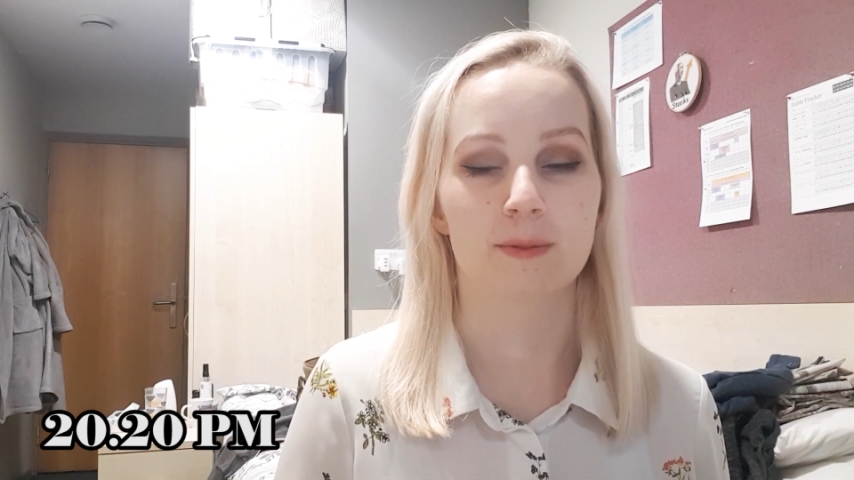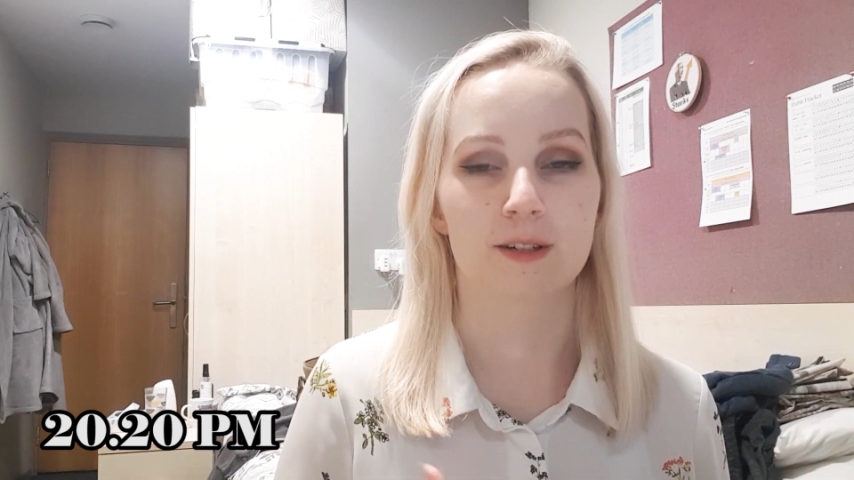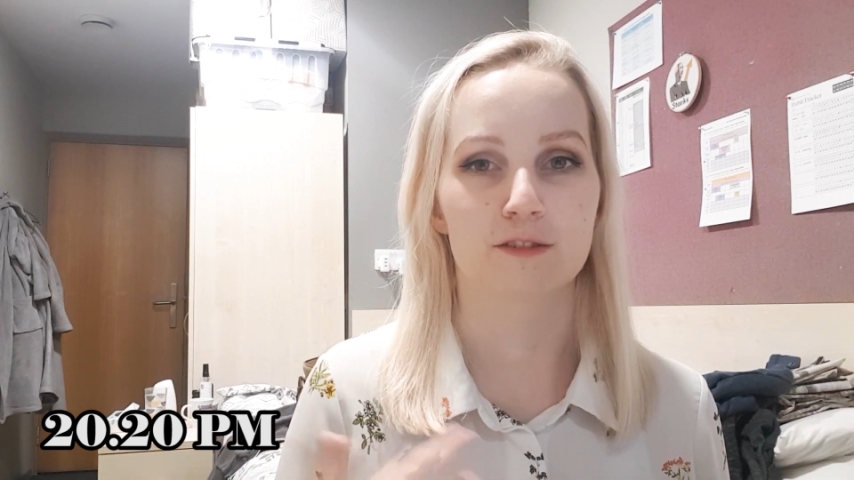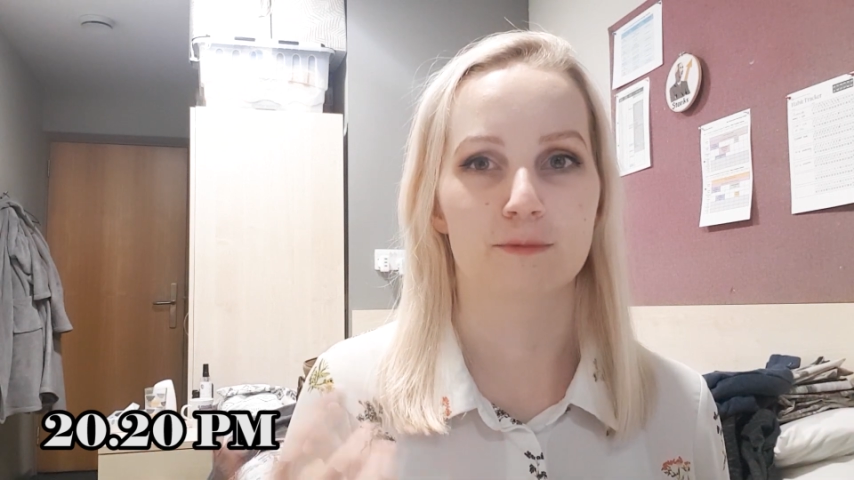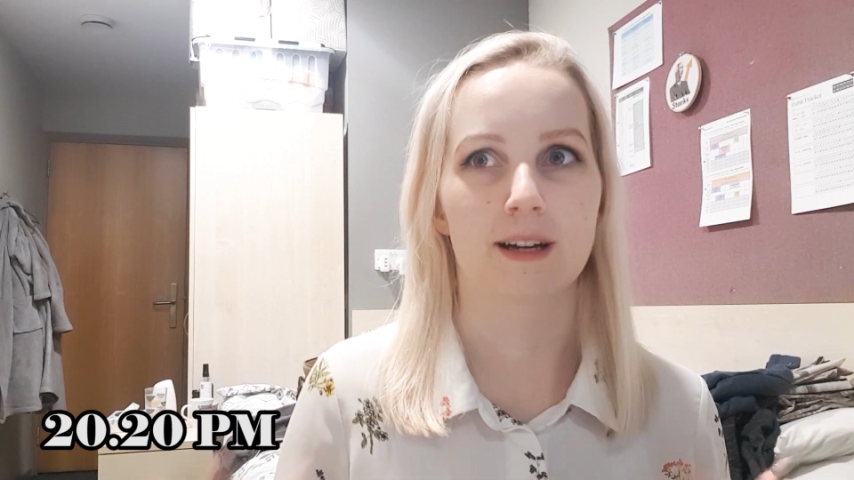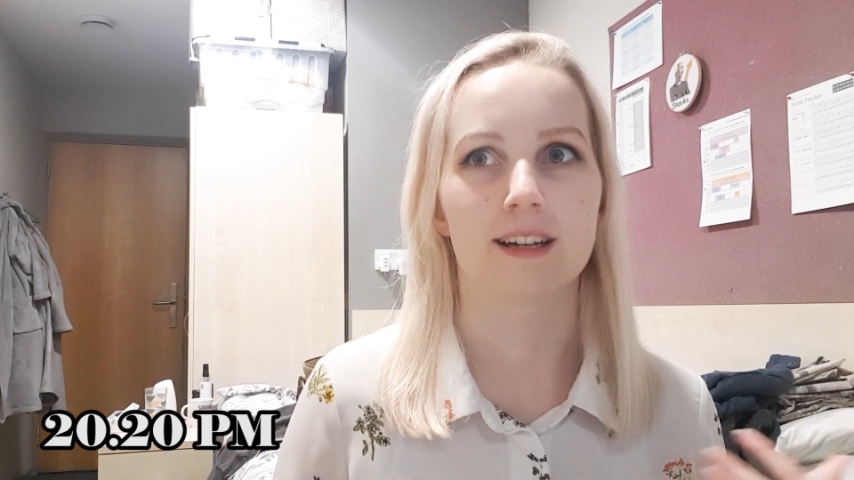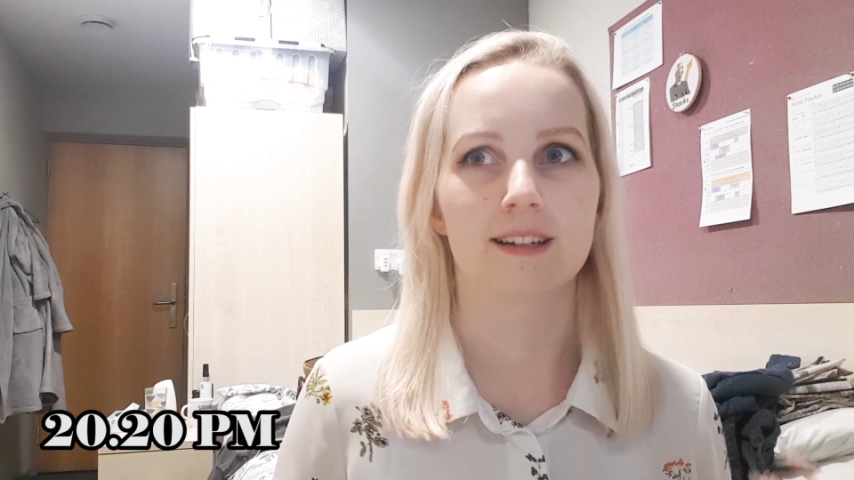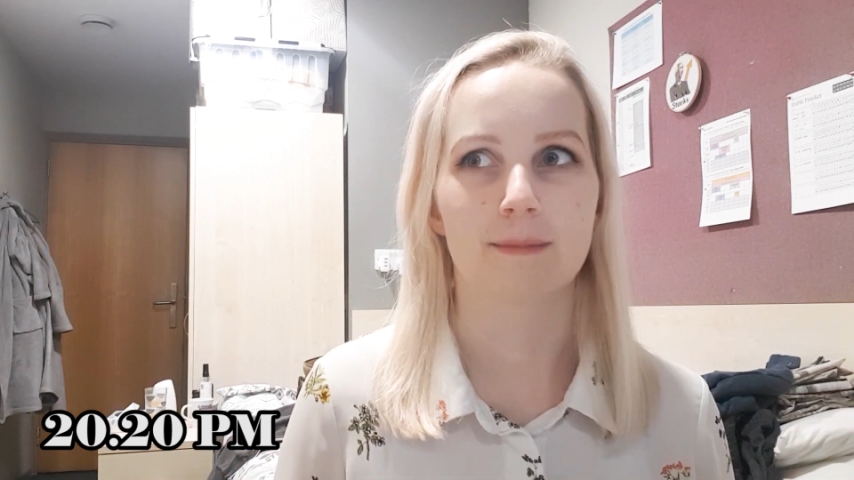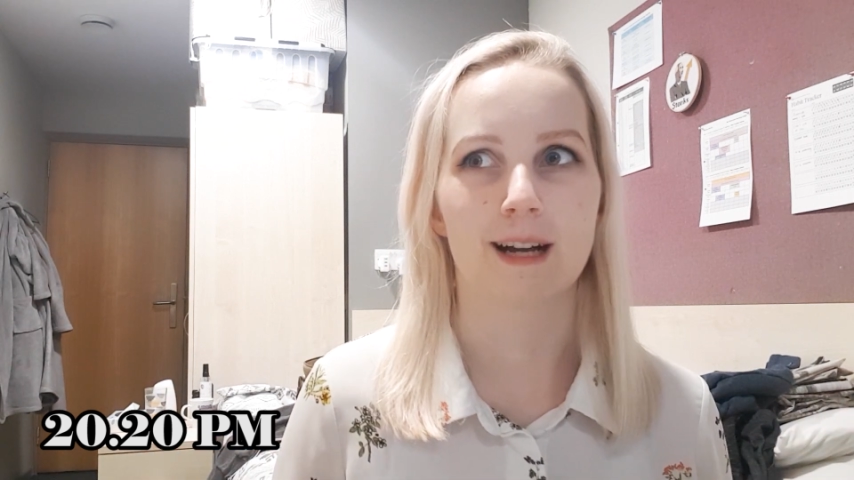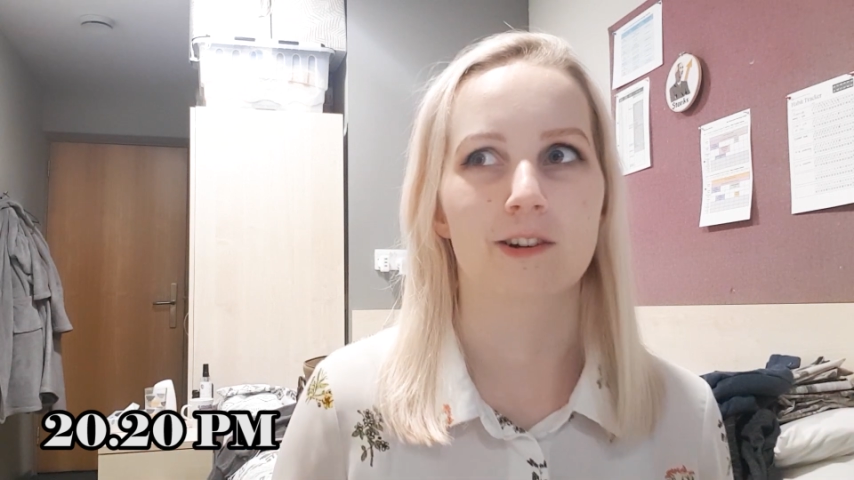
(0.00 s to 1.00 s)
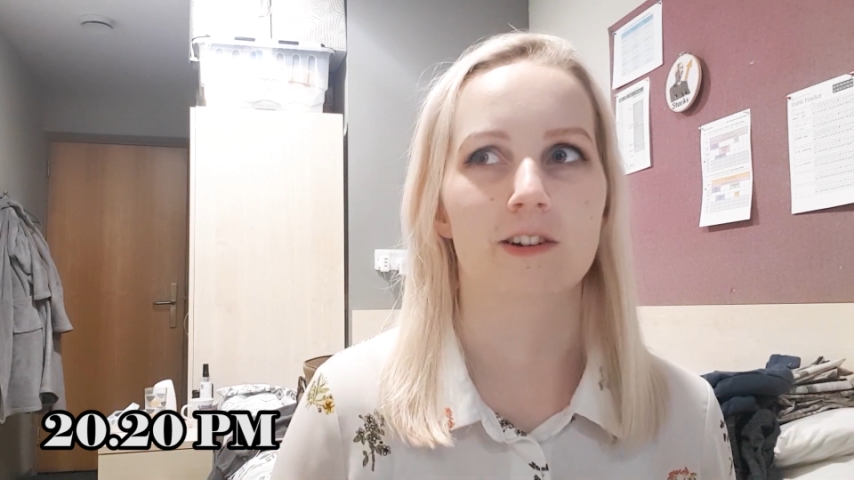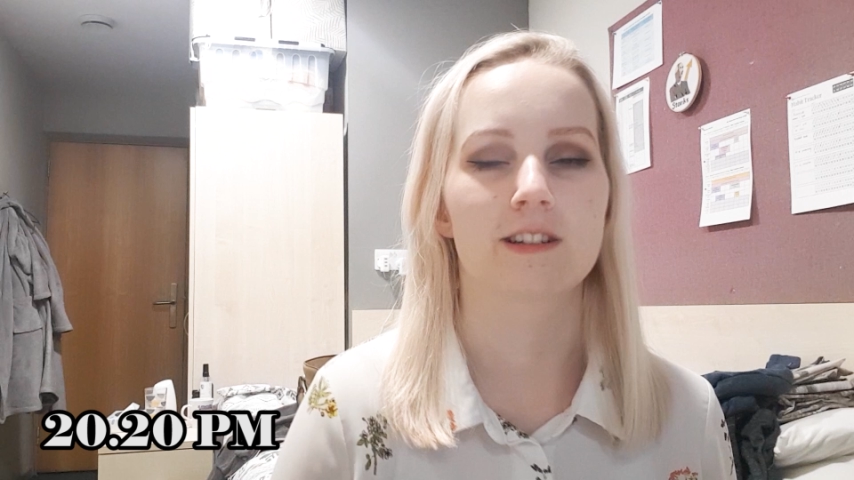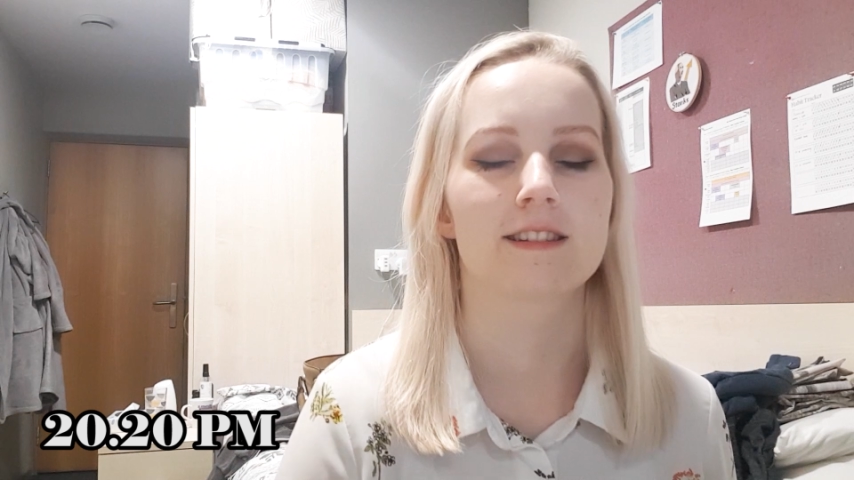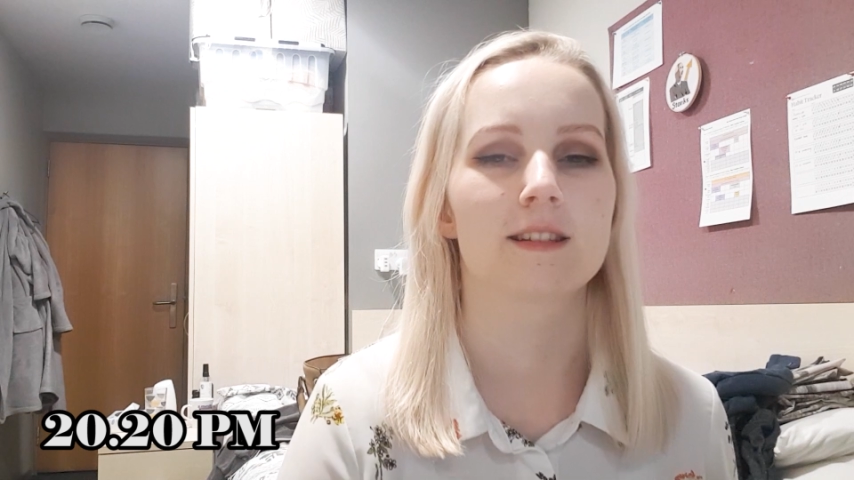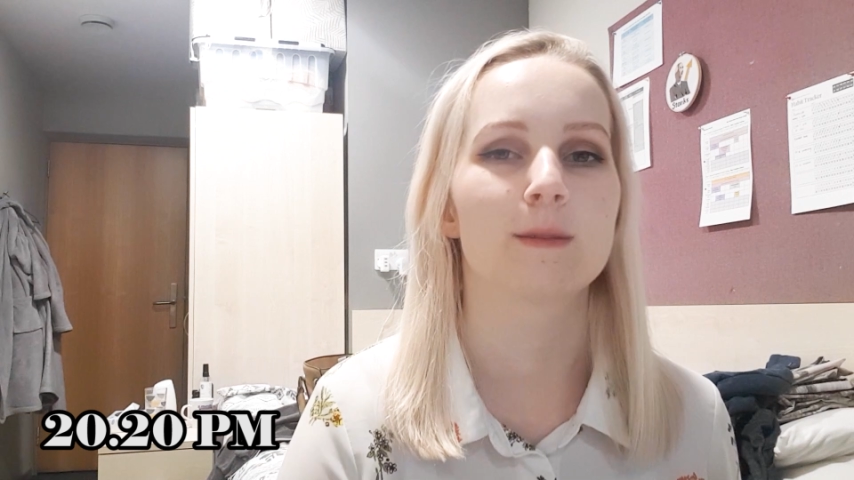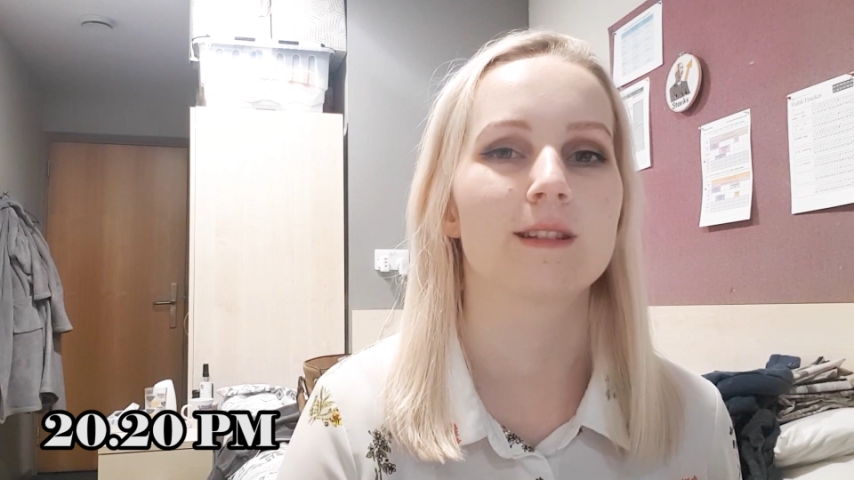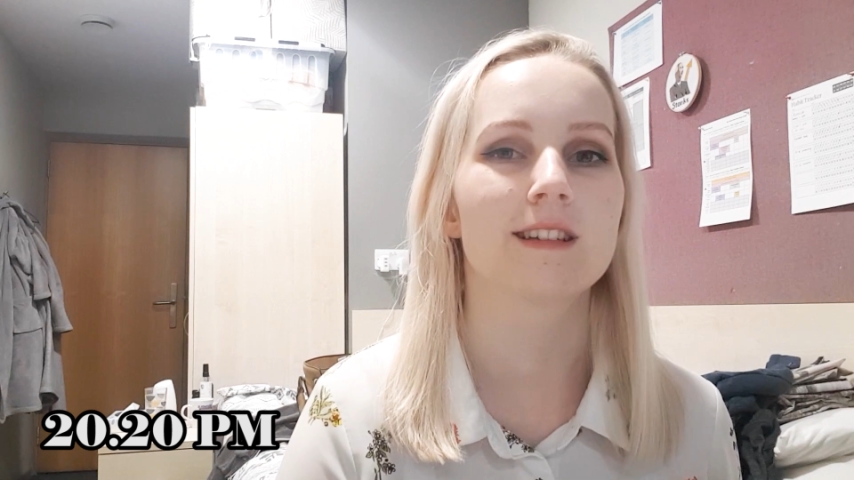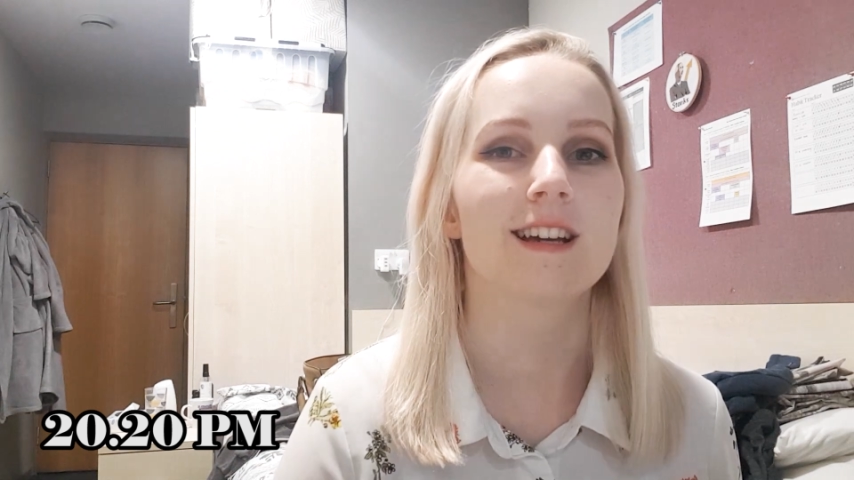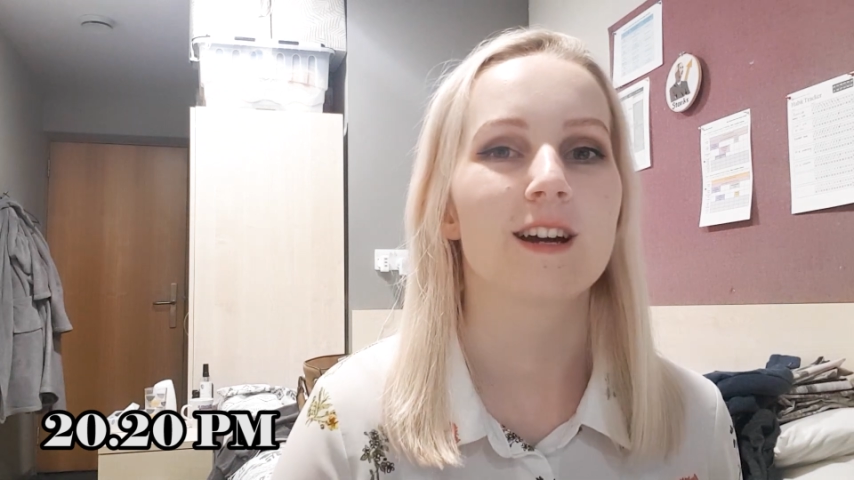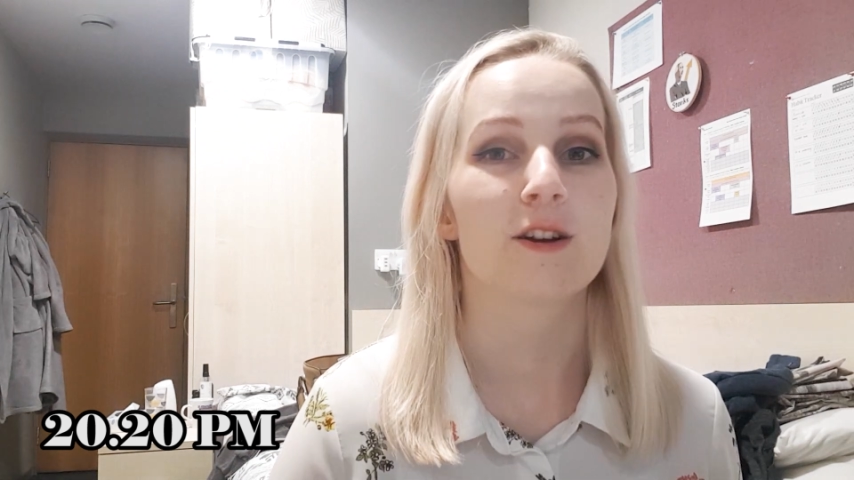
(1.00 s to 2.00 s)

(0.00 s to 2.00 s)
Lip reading: because of my background in CBT.